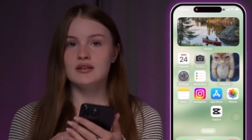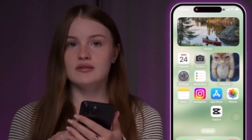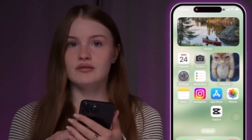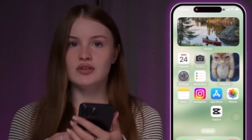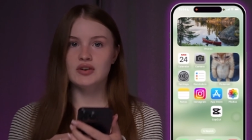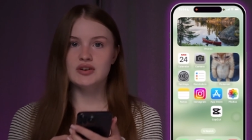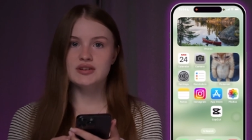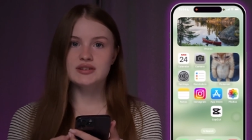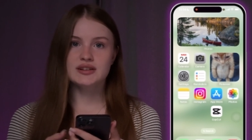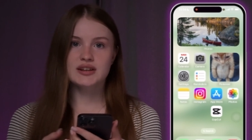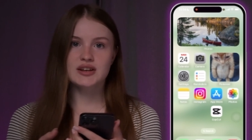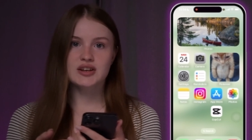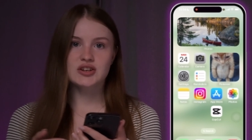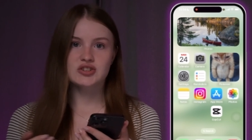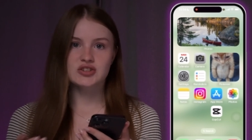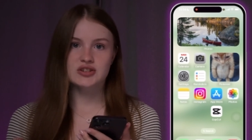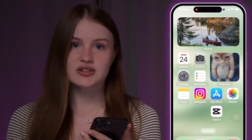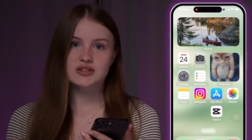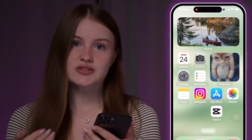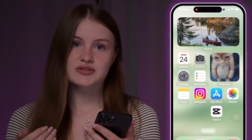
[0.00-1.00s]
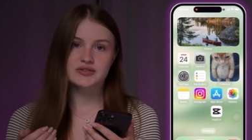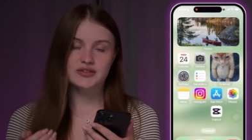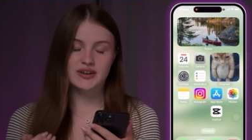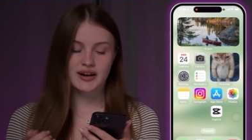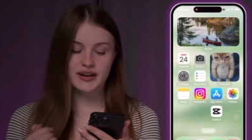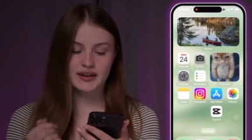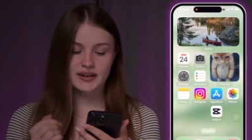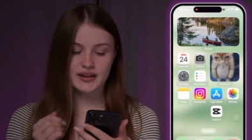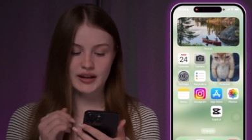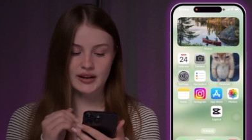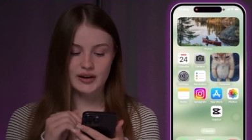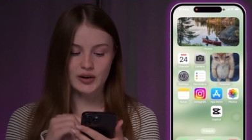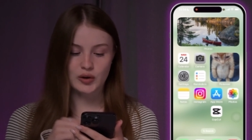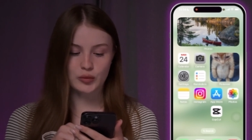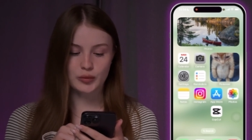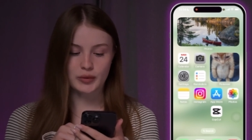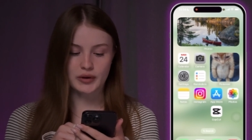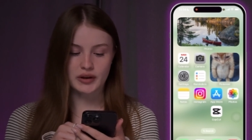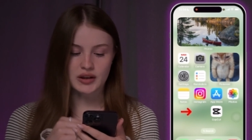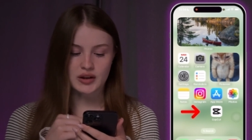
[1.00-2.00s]
Firstly, just find and
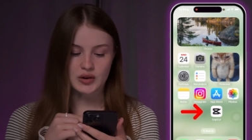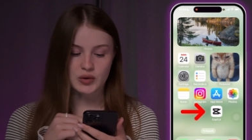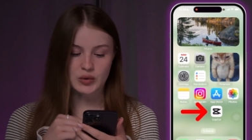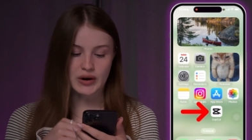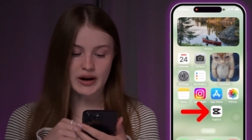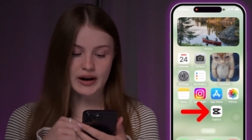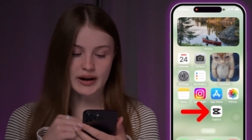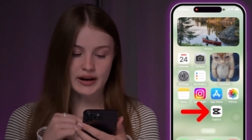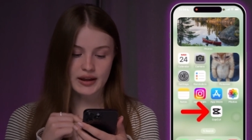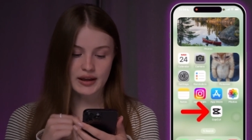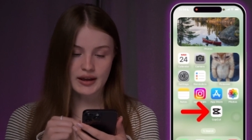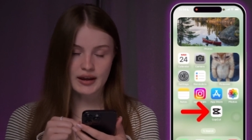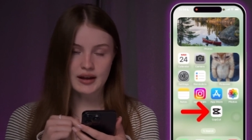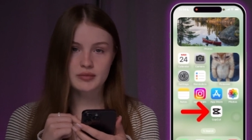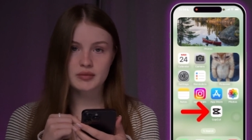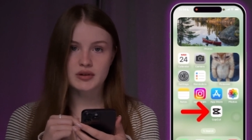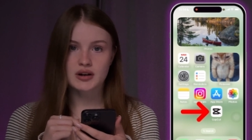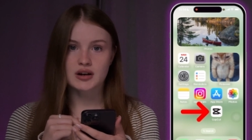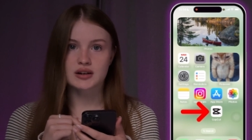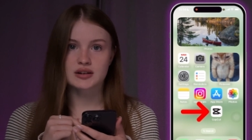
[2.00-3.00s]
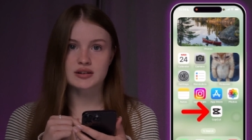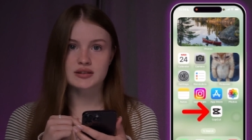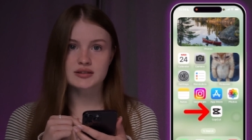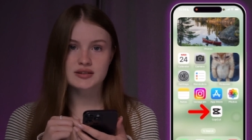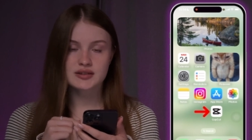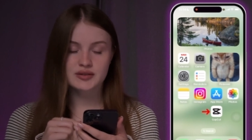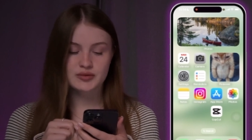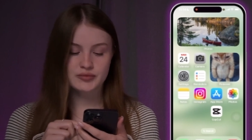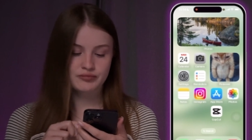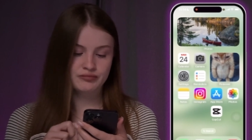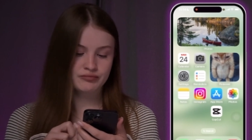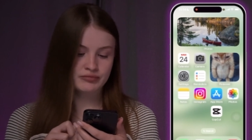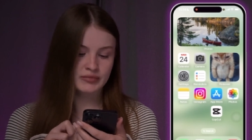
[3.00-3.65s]
open your CapCut.